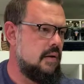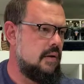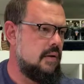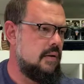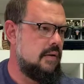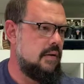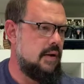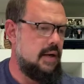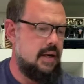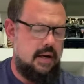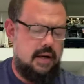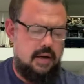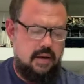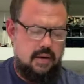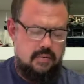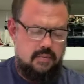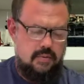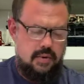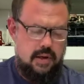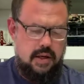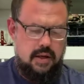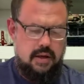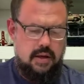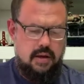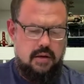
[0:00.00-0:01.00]
There
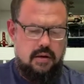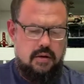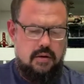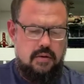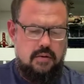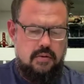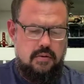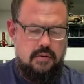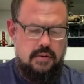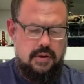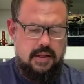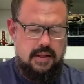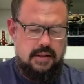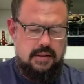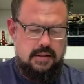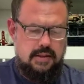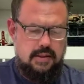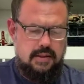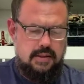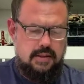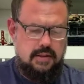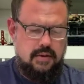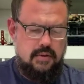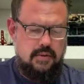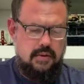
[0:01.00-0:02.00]
we go.
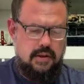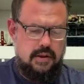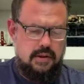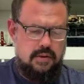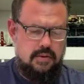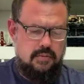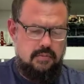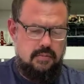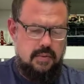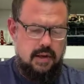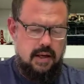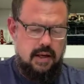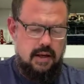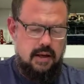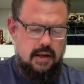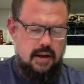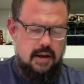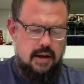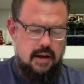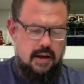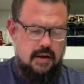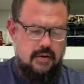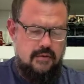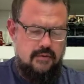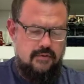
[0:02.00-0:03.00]
This is going to make
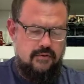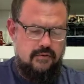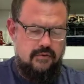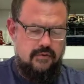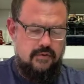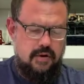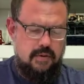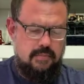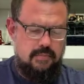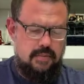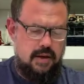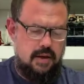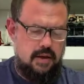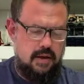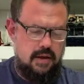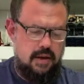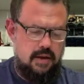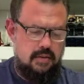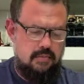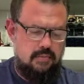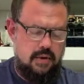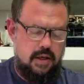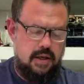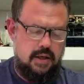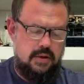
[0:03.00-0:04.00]
everybody
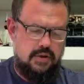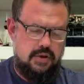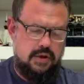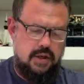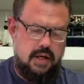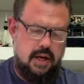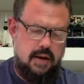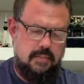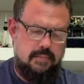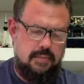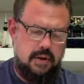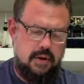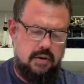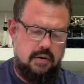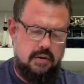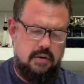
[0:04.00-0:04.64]
much happier.